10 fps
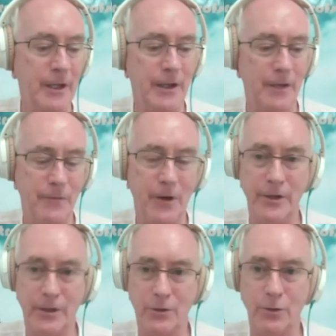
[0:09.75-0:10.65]
they find
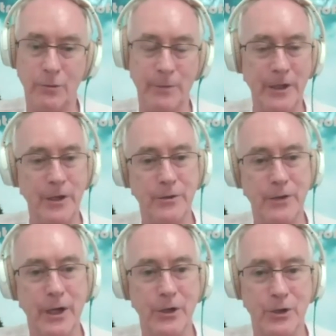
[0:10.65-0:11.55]
it, called Money
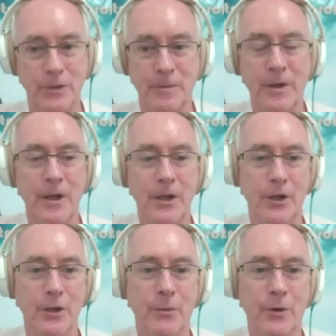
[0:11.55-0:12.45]
Creation
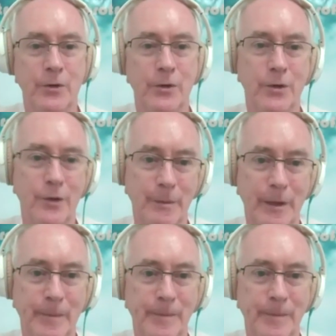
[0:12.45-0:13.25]
in the Modern Economy.